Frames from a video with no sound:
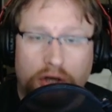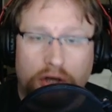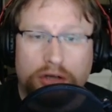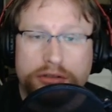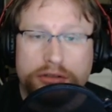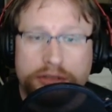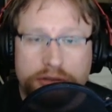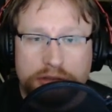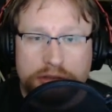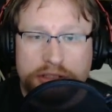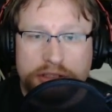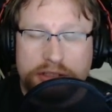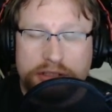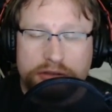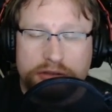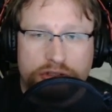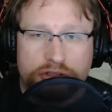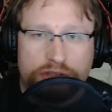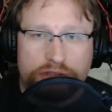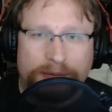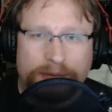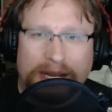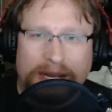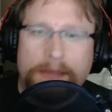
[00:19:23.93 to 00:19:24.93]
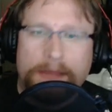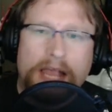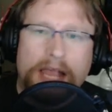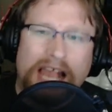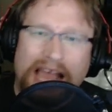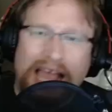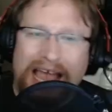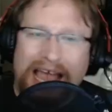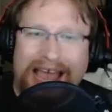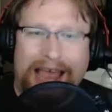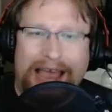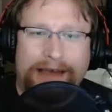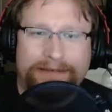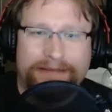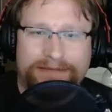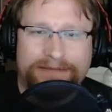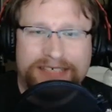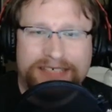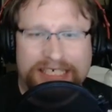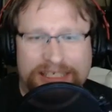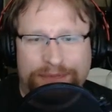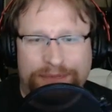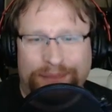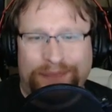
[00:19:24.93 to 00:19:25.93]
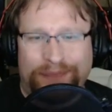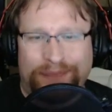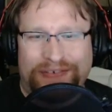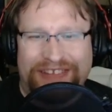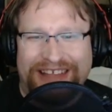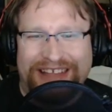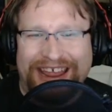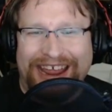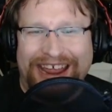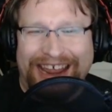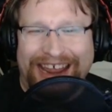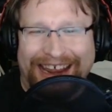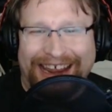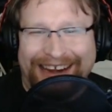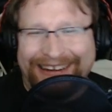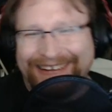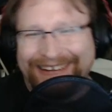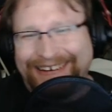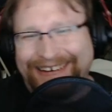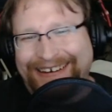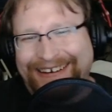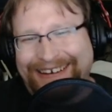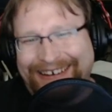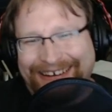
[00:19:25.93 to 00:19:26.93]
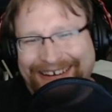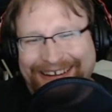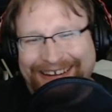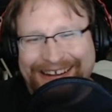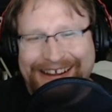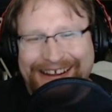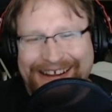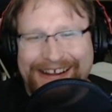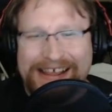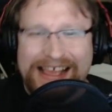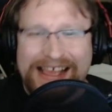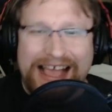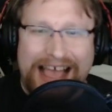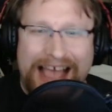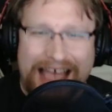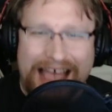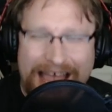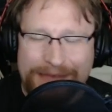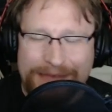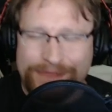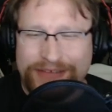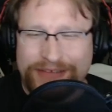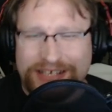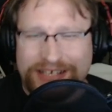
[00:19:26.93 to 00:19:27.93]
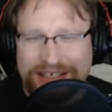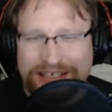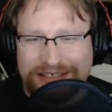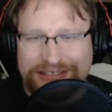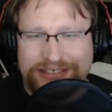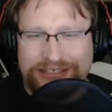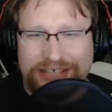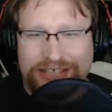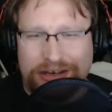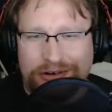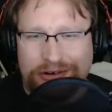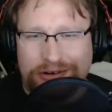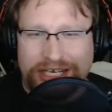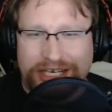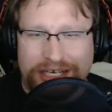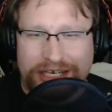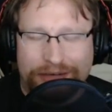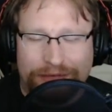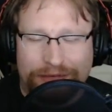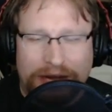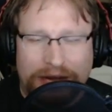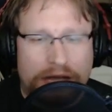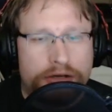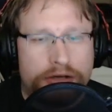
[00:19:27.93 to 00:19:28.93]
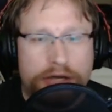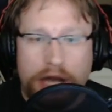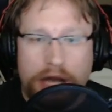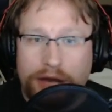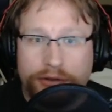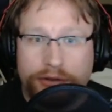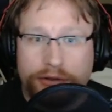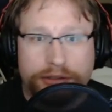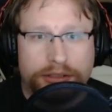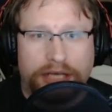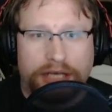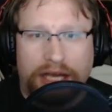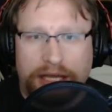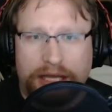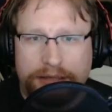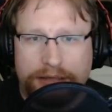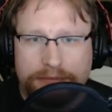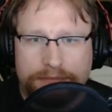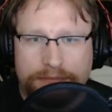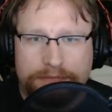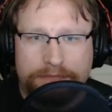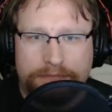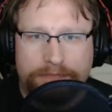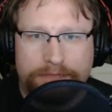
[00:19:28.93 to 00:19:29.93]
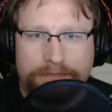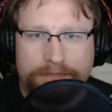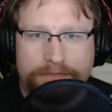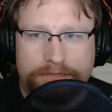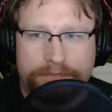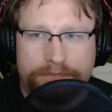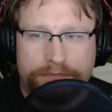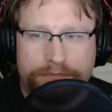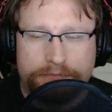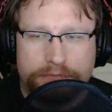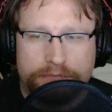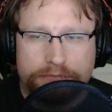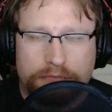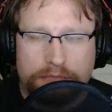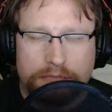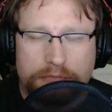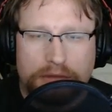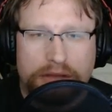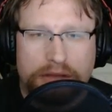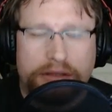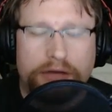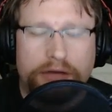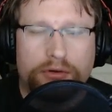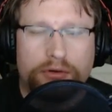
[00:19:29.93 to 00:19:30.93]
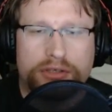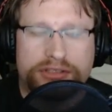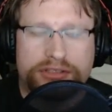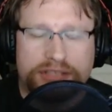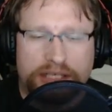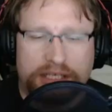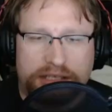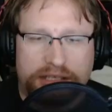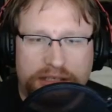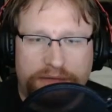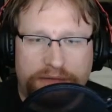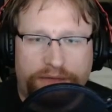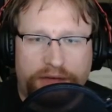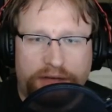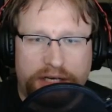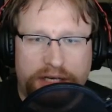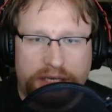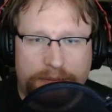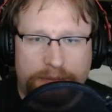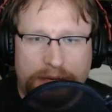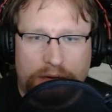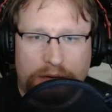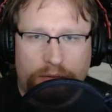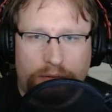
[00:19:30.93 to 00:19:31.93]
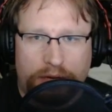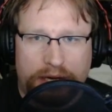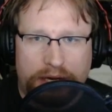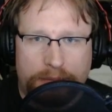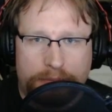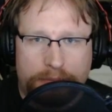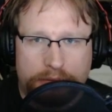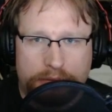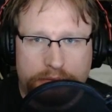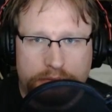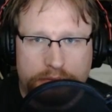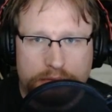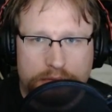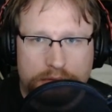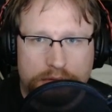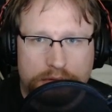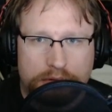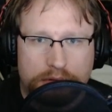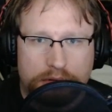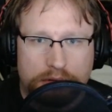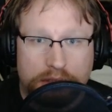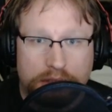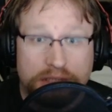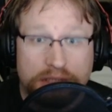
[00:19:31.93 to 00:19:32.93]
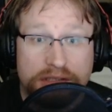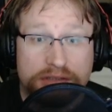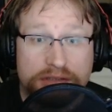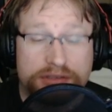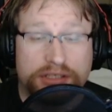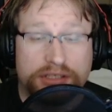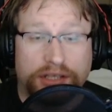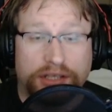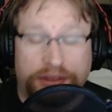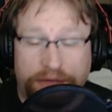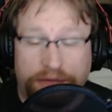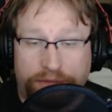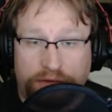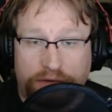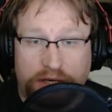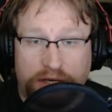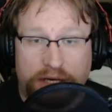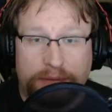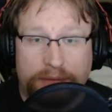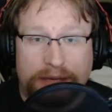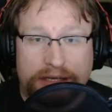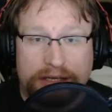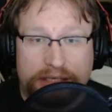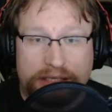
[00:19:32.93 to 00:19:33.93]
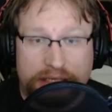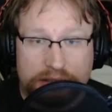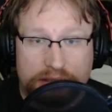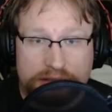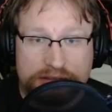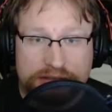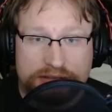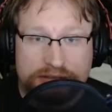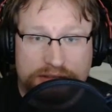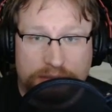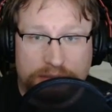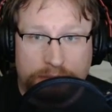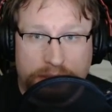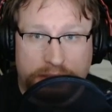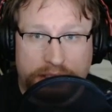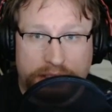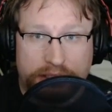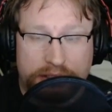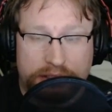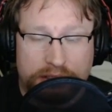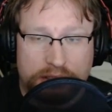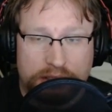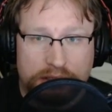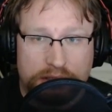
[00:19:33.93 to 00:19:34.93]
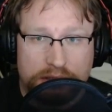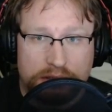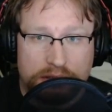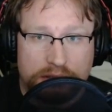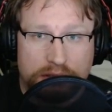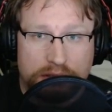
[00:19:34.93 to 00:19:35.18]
And all you little douchebags, I'm just playing, I'm just joking around. No, you're not. There is nothing funny about rape. There's nothing funny about killing somebody.